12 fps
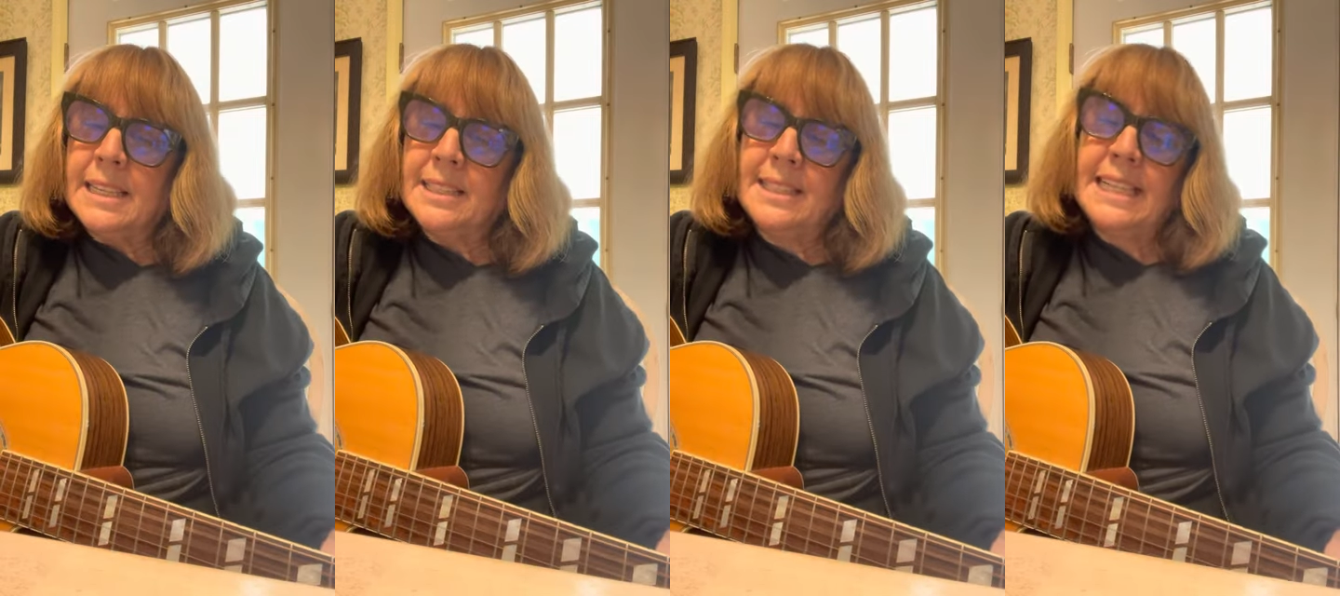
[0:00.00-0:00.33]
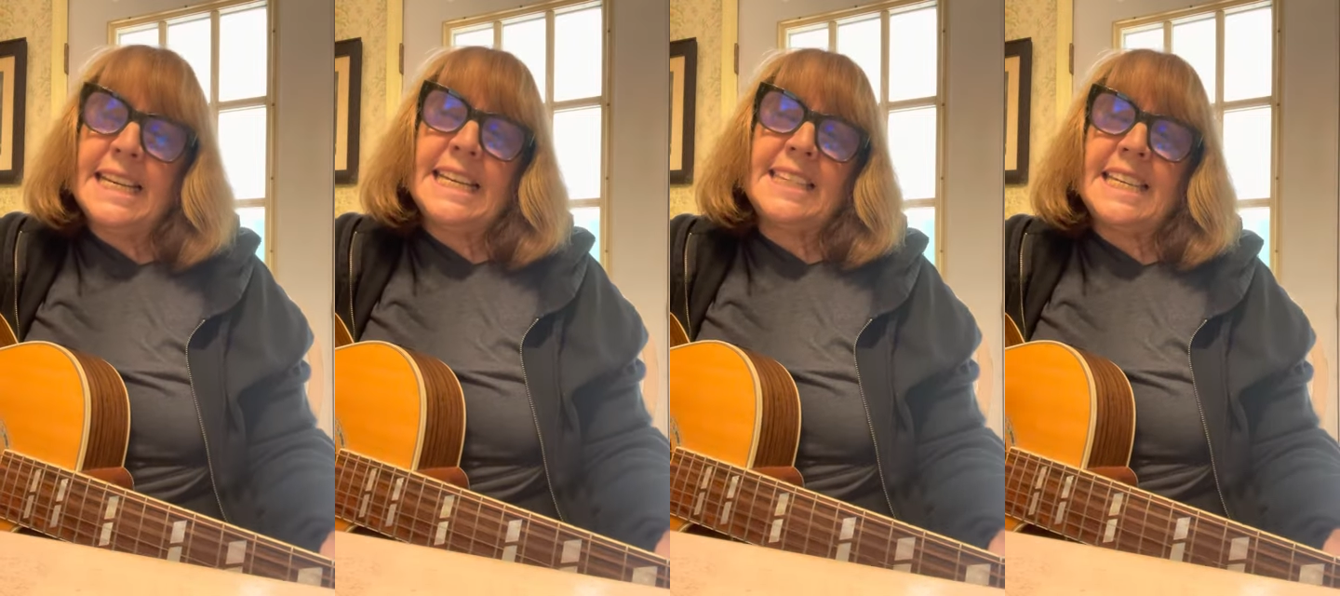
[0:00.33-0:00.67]

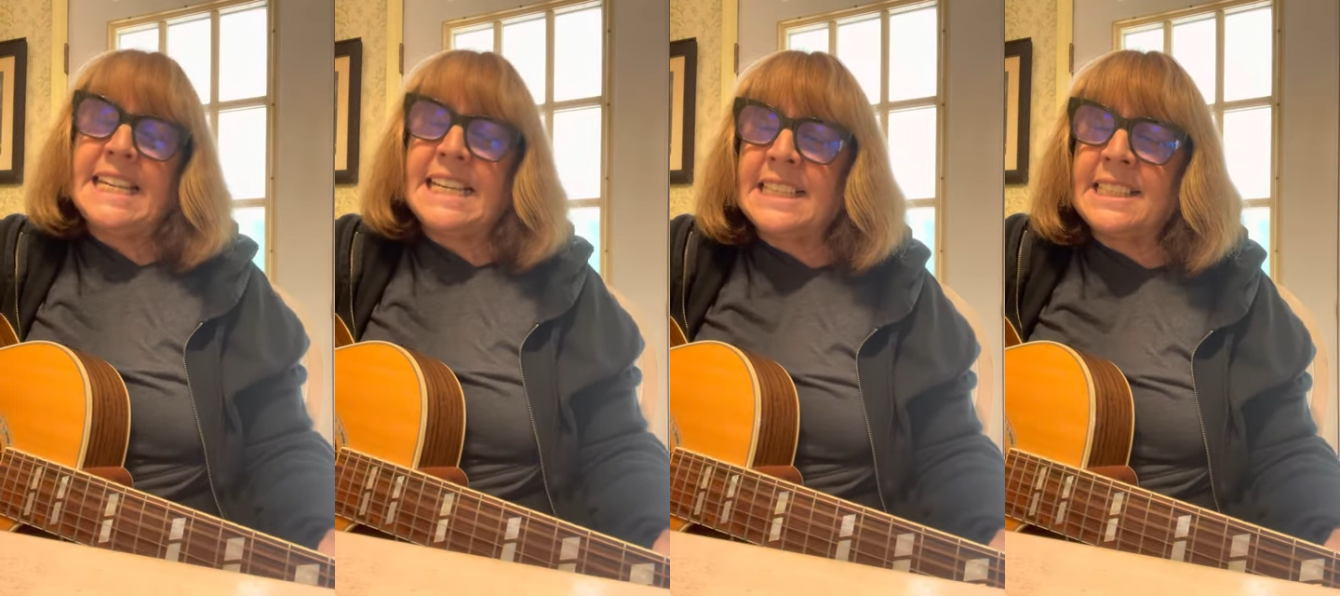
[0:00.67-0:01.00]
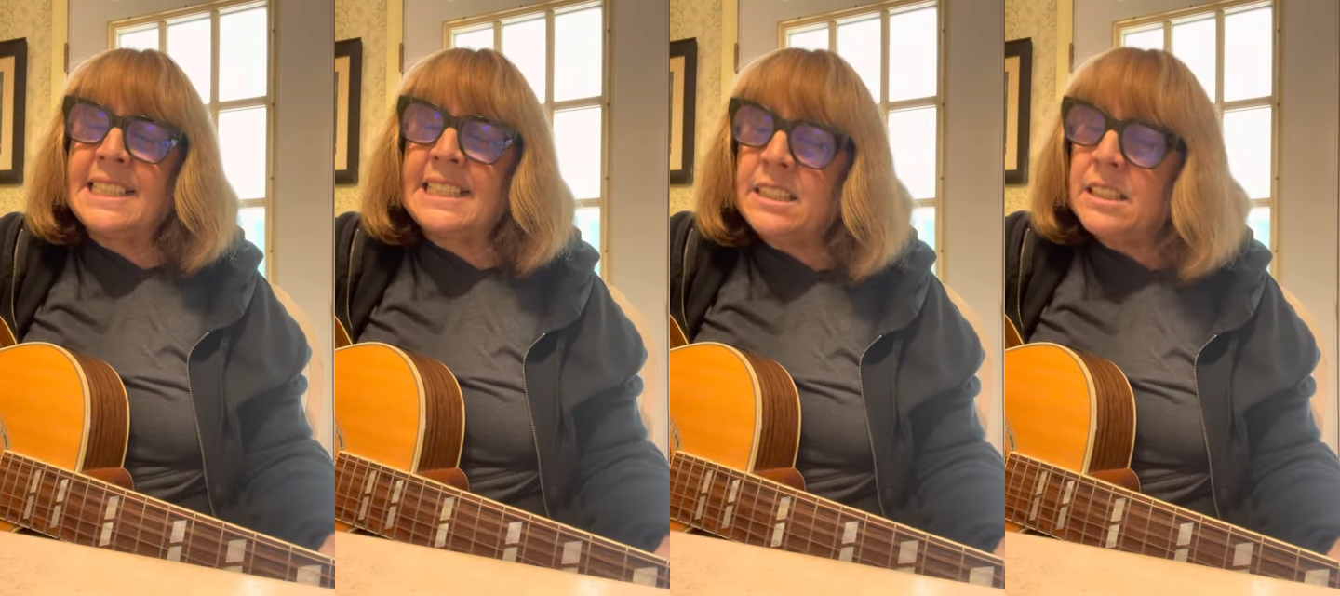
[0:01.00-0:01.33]
See things
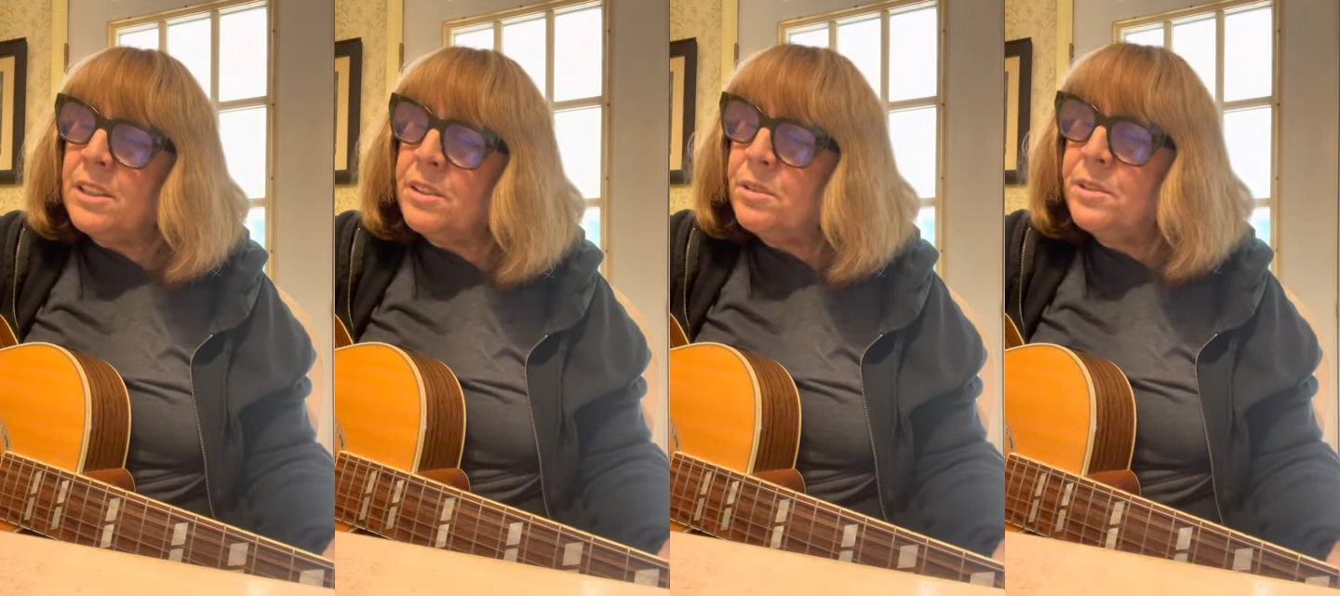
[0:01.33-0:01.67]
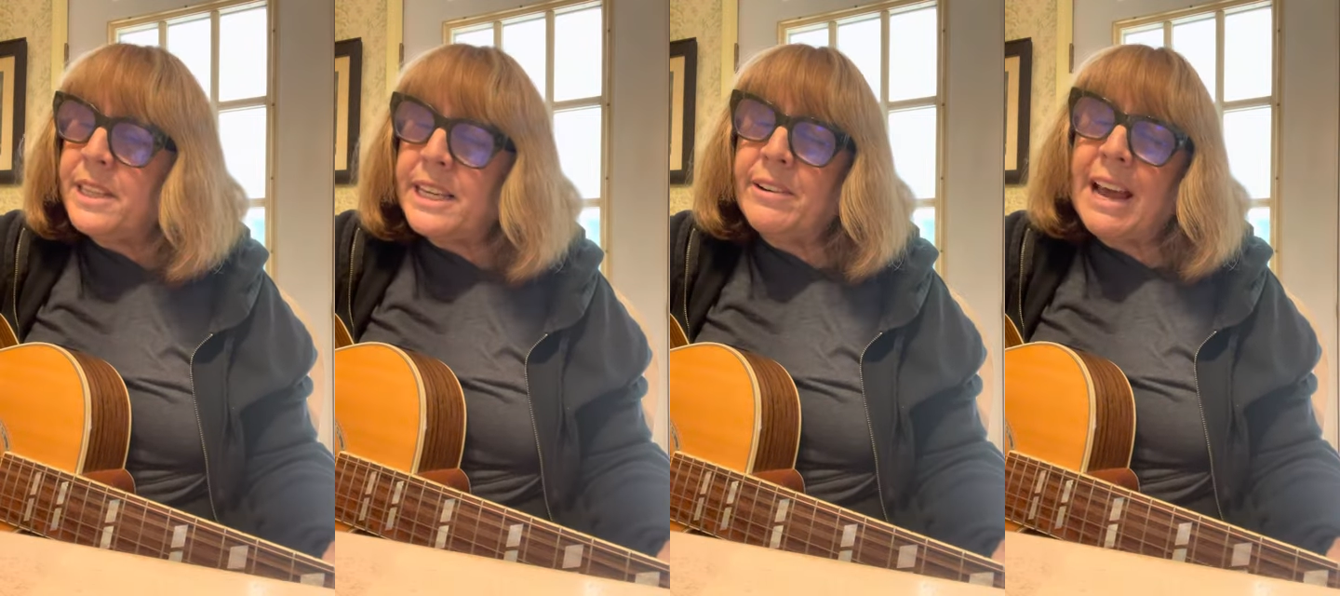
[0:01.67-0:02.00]
through
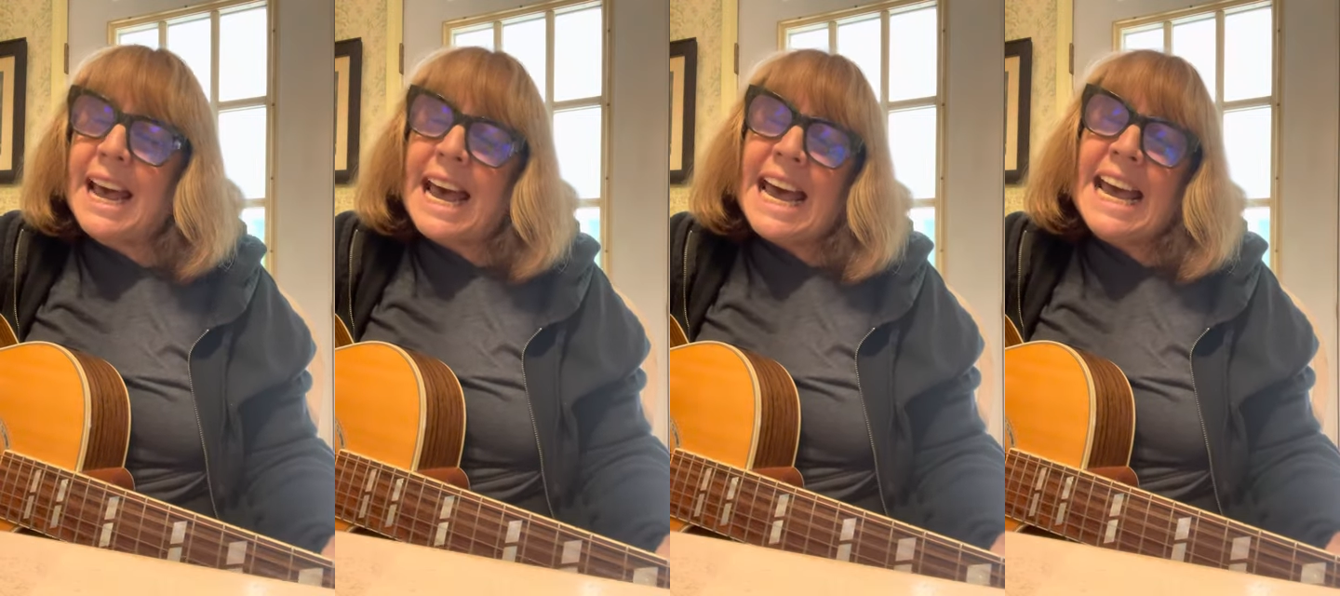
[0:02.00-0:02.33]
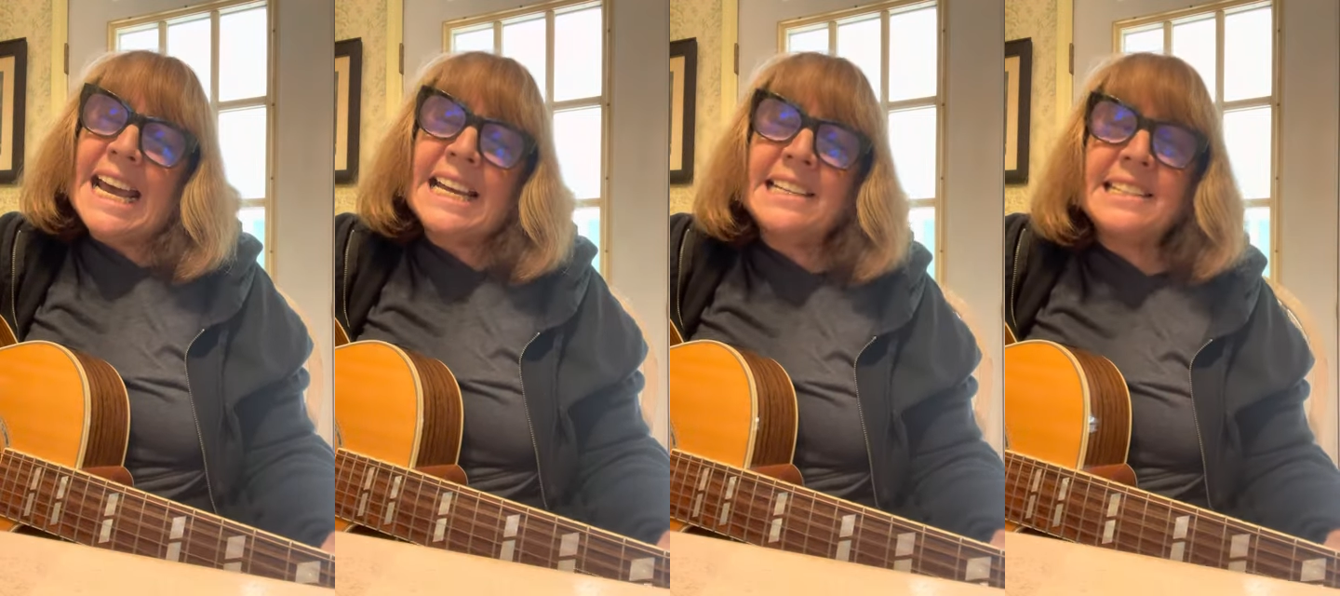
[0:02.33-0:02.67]
their
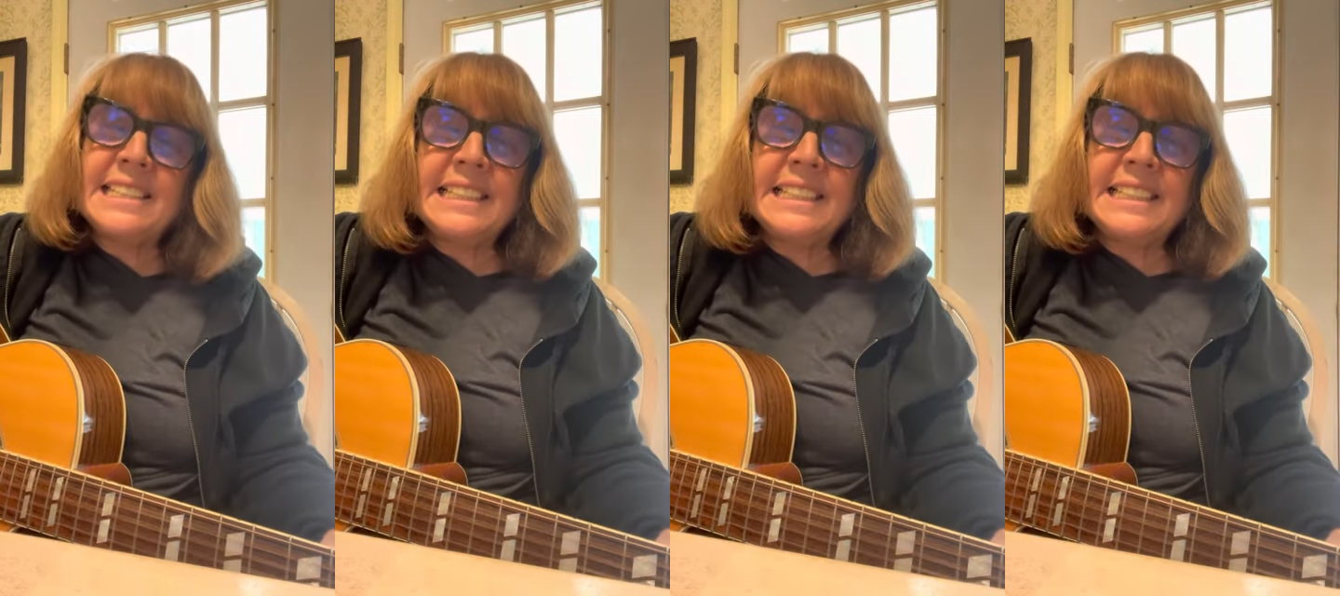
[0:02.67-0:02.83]
eyes.